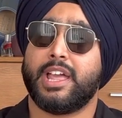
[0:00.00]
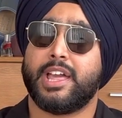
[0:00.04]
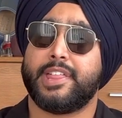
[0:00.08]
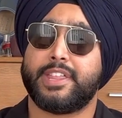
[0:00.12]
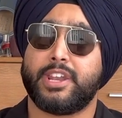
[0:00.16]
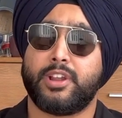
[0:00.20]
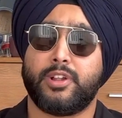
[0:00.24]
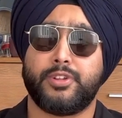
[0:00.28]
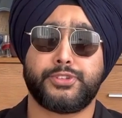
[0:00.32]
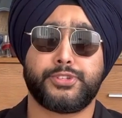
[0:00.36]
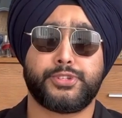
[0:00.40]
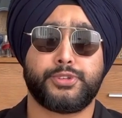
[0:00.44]

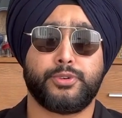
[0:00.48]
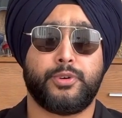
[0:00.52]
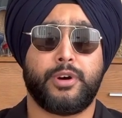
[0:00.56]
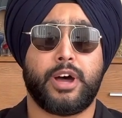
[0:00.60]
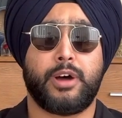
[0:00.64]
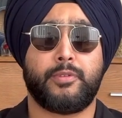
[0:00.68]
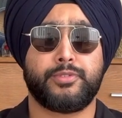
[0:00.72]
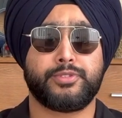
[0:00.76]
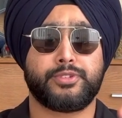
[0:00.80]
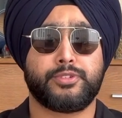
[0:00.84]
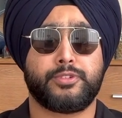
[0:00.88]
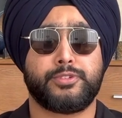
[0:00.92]
Then also, I
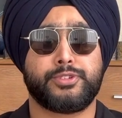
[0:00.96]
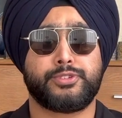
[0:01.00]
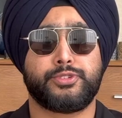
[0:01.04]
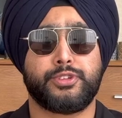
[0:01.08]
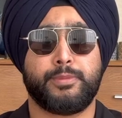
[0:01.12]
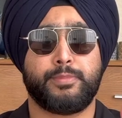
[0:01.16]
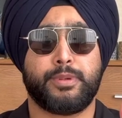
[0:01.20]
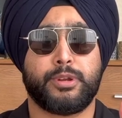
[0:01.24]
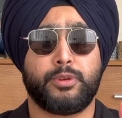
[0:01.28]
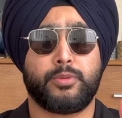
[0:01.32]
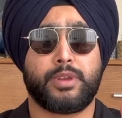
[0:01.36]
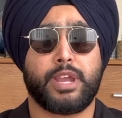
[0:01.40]
was also
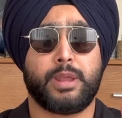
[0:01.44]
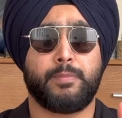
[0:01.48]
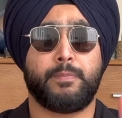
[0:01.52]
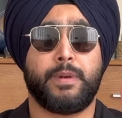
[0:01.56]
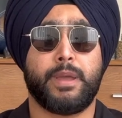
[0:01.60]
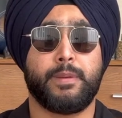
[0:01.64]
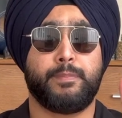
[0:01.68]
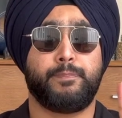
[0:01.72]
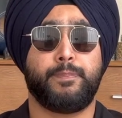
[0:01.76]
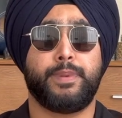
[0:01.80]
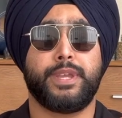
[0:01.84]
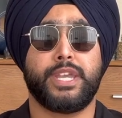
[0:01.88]
able to get
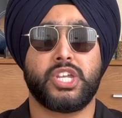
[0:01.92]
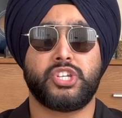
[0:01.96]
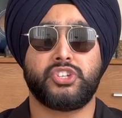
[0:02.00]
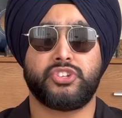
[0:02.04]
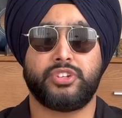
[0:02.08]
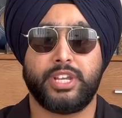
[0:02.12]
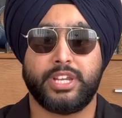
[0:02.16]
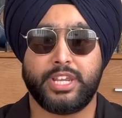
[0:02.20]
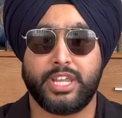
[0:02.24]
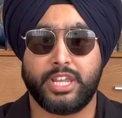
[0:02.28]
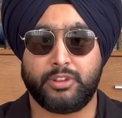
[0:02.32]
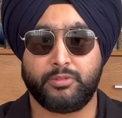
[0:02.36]
my
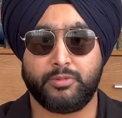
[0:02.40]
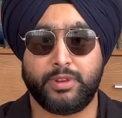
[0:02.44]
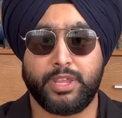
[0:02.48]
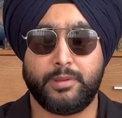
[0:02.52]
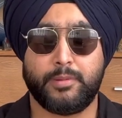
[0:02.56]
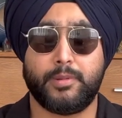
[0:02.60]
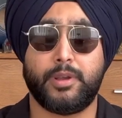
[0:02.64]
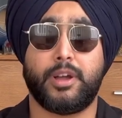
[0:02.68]
PhD degree.